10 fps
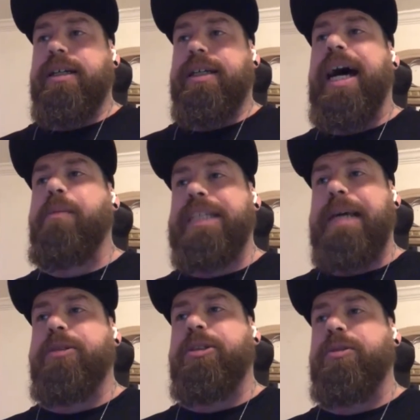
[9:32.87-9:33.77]
God was
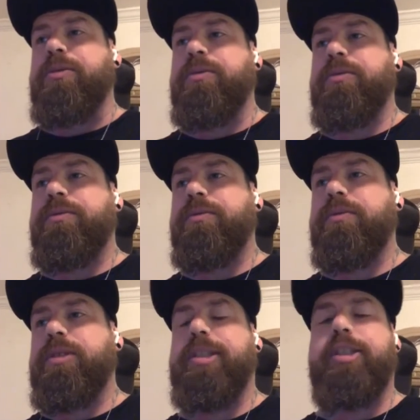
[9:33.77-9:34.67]
able to
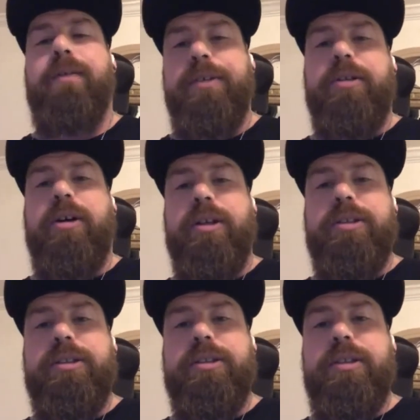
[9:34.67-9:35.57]
soften their
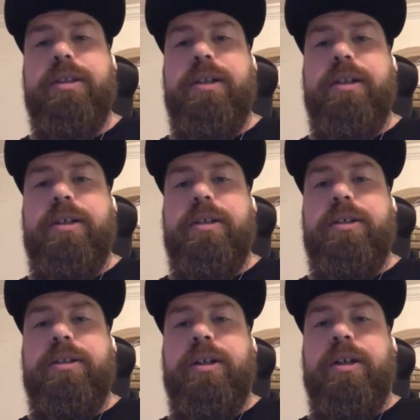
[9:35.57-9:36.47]
hearts,
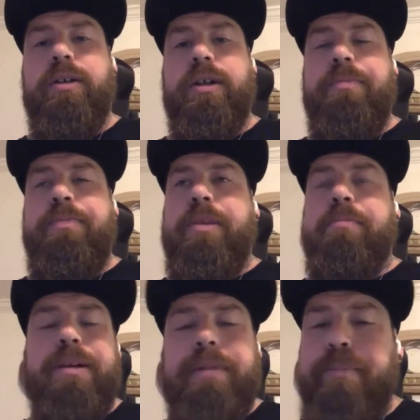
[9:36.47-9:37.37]
you know.
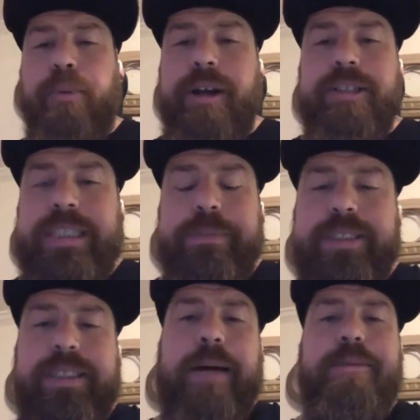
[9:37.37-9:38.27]
But my prayers never
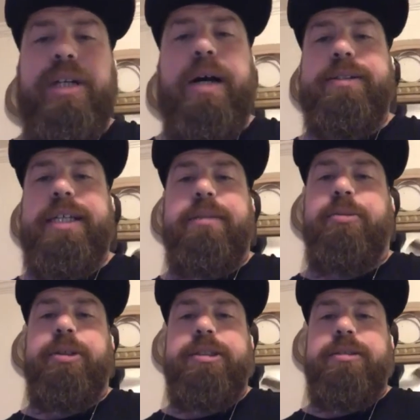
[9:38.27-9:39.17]
stopped when I was out
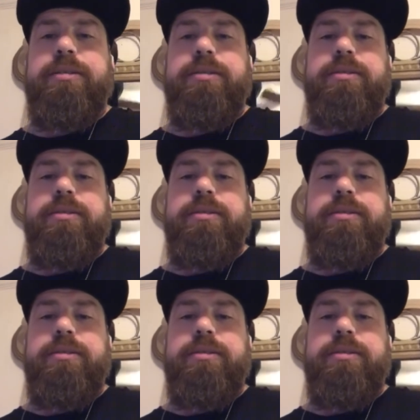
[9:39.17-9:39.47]
of prison.